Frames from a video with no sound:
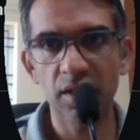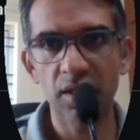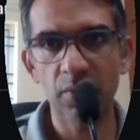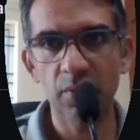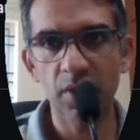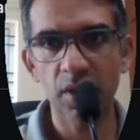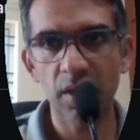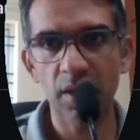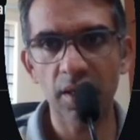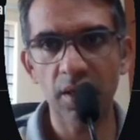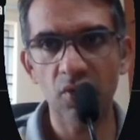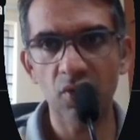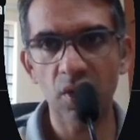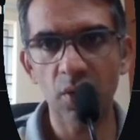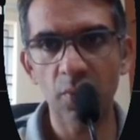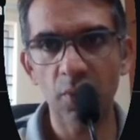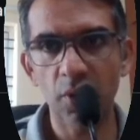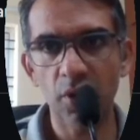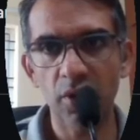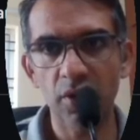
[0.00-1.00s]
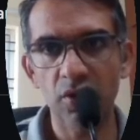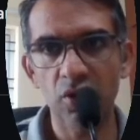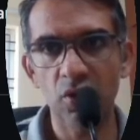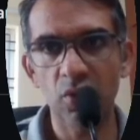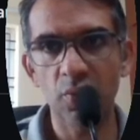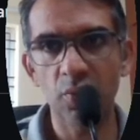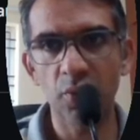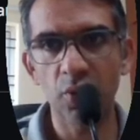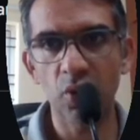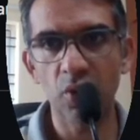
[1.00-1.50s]
Gemini
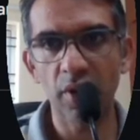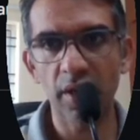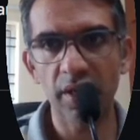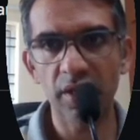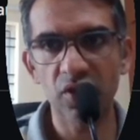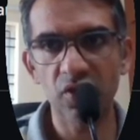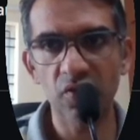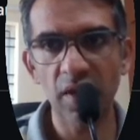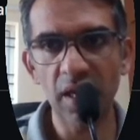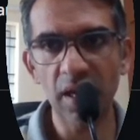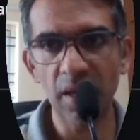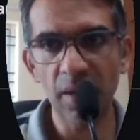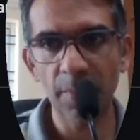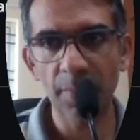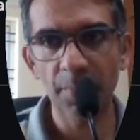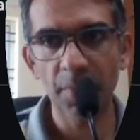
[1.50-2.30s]
1.0 Pro as well.